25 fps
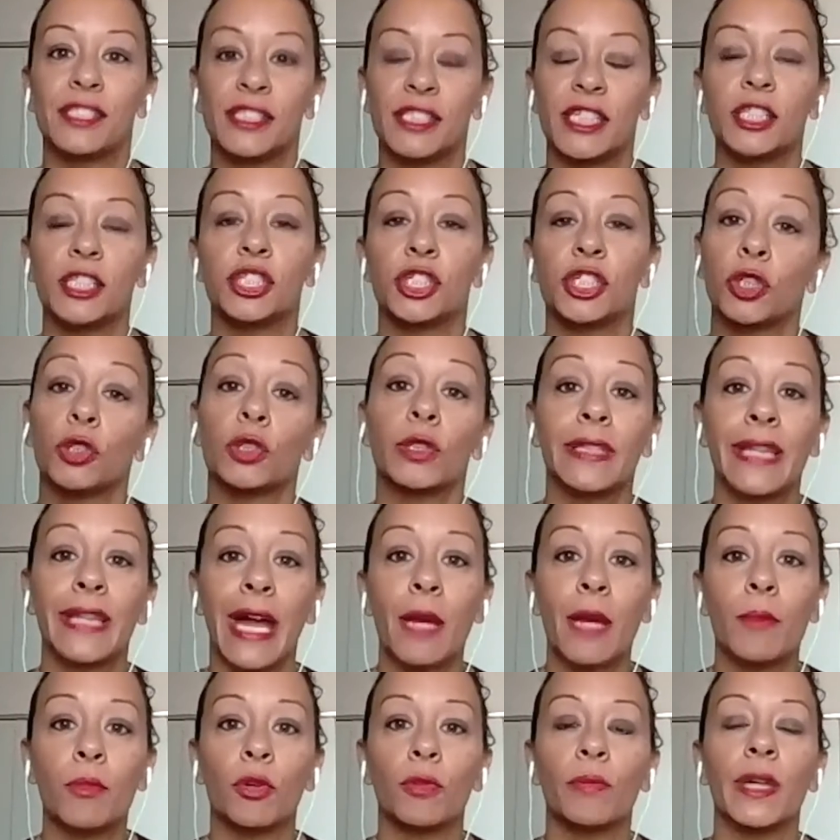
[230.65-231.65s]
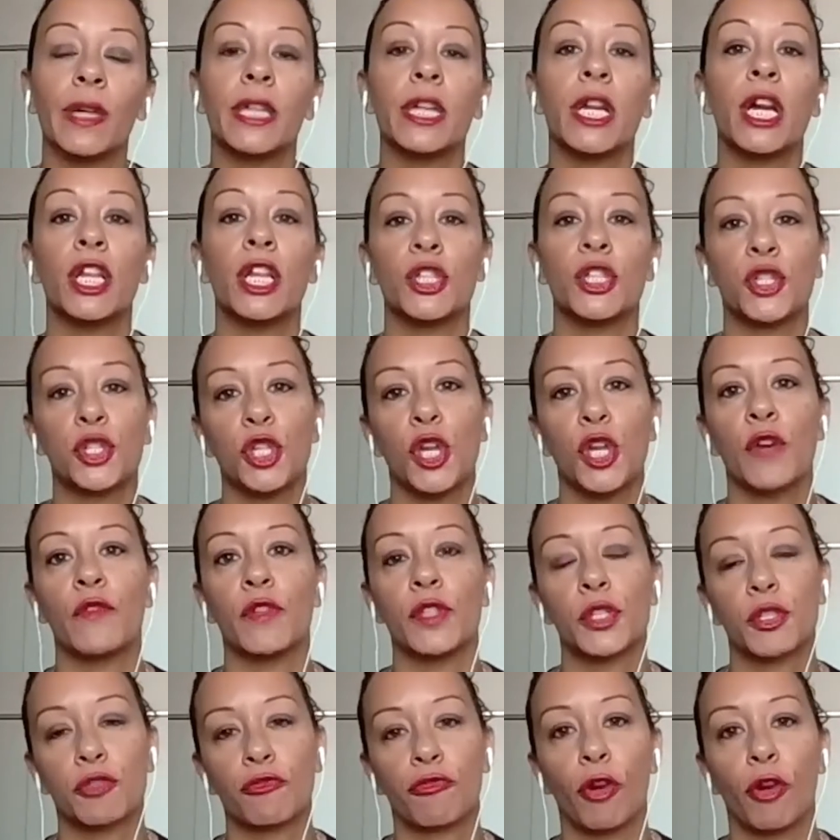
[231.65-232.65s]
digital enablement, and
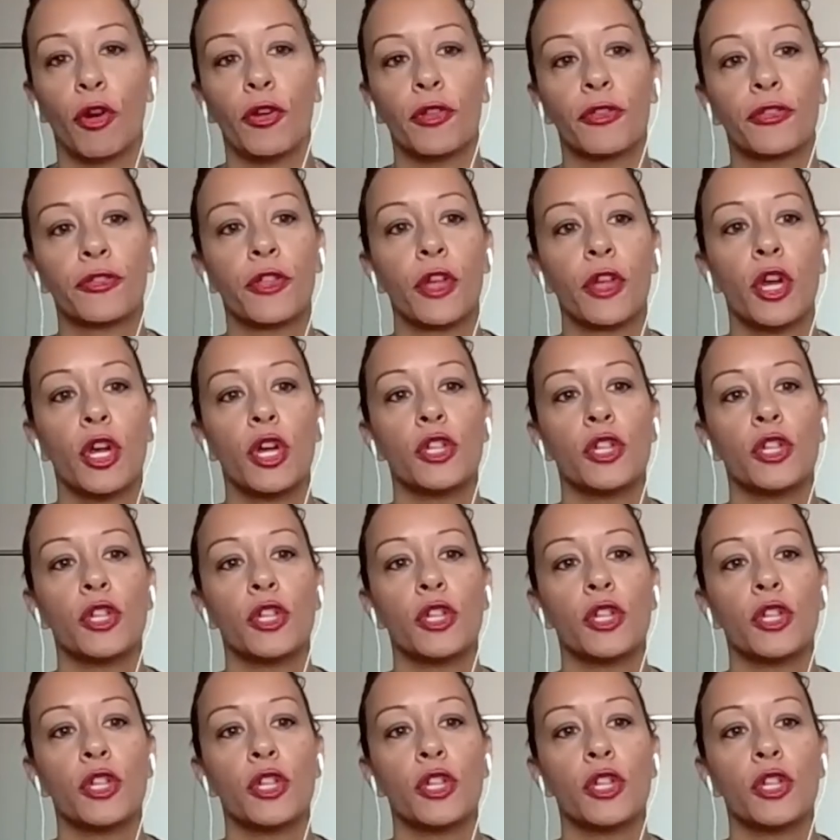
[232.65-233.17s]
service growth.